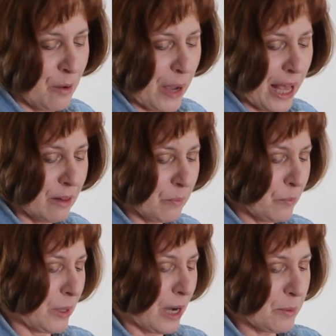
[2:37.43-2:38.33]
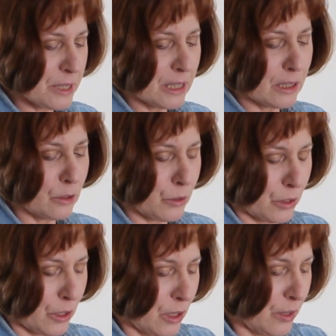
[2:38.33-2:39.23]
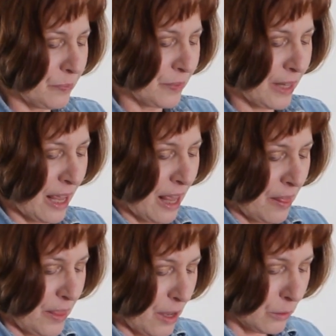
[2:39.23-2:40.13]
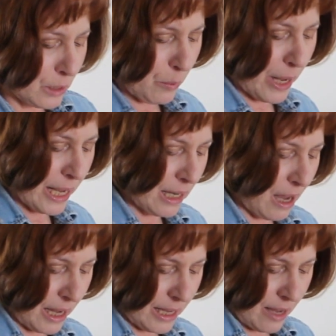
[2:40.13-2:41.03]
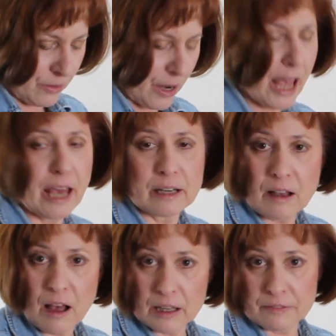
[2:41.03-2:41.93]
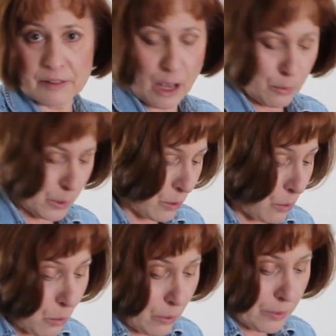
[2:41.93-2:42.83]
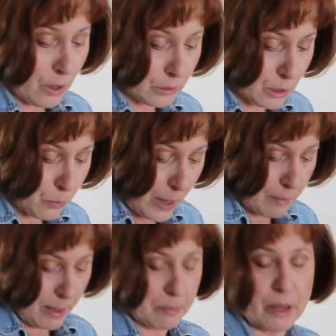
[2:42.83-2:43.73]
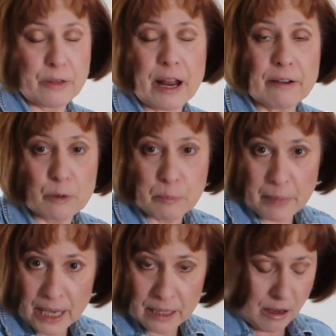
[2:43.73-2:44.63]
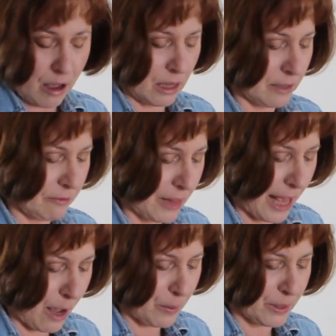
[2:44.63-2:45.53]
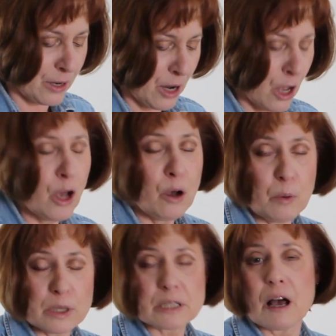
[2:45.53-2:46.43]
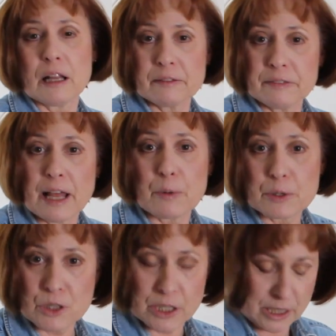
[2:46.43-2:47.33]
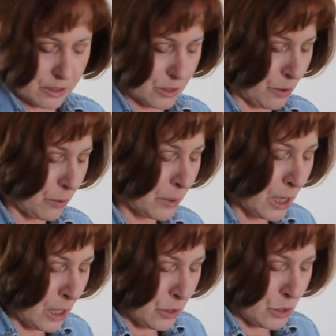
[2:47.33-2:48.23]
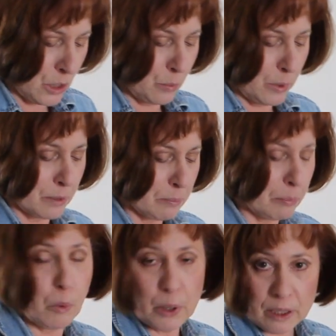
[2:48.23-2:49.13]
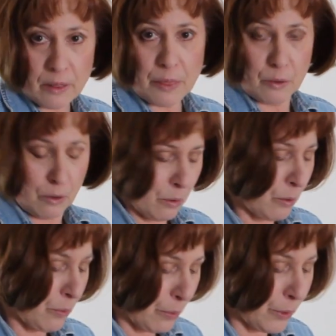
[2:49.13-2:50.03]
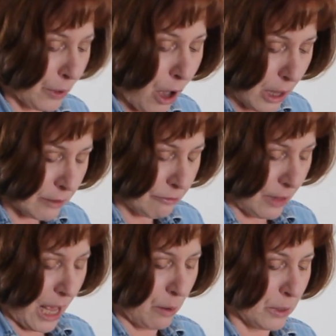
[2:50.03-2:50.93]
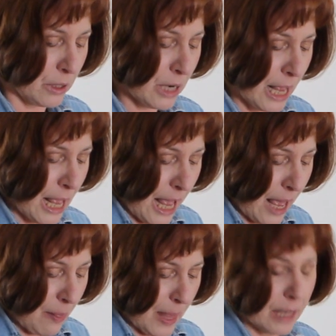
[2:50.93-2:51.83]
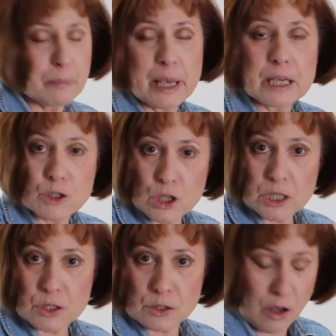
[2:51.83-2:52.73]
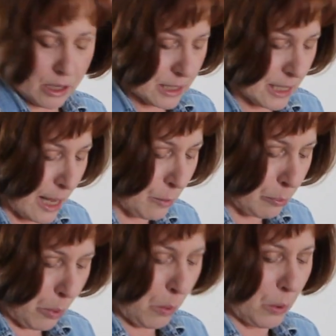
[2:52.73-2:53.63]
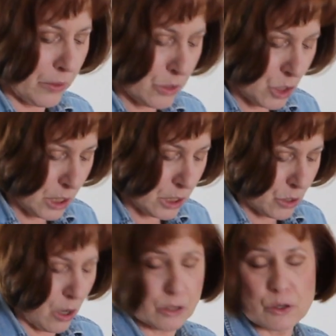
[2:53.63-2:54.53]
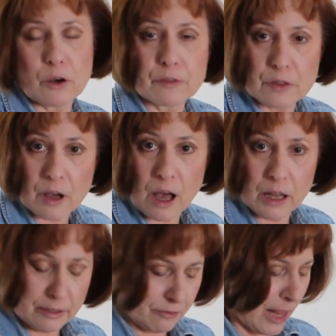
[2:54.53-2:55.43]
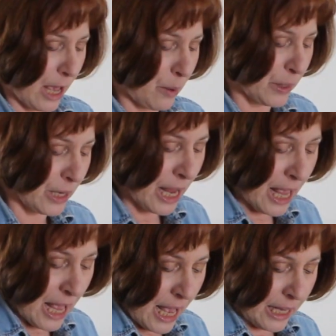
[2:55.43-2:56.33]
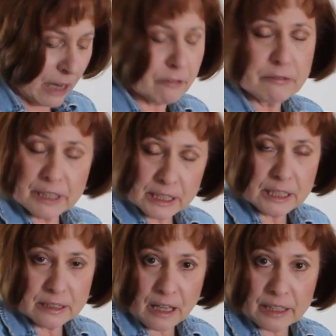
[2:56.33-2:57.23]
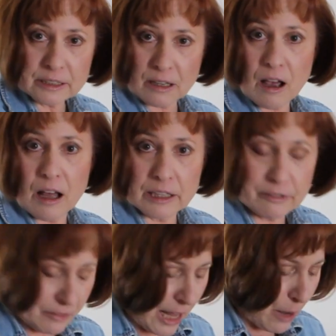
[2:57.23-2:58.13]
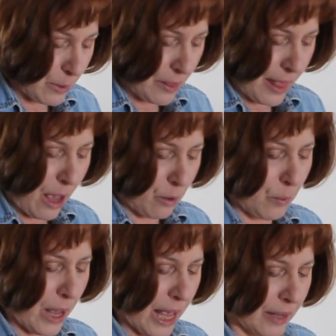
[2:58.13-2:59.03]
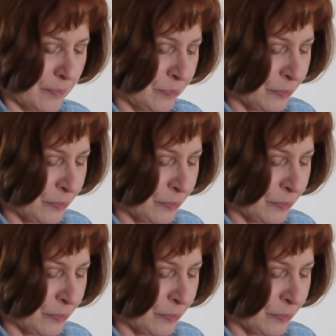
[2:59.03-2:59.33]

Well, when I was a little girl, the only way I ever had cauliflower, or the only way my mother ever made cauliflower, was cauliflower cheese. So she would boil the cauliflower and then make a cheese sauce and pour the cheese sauce over the cauliflower. And I really liked cauliflower that way.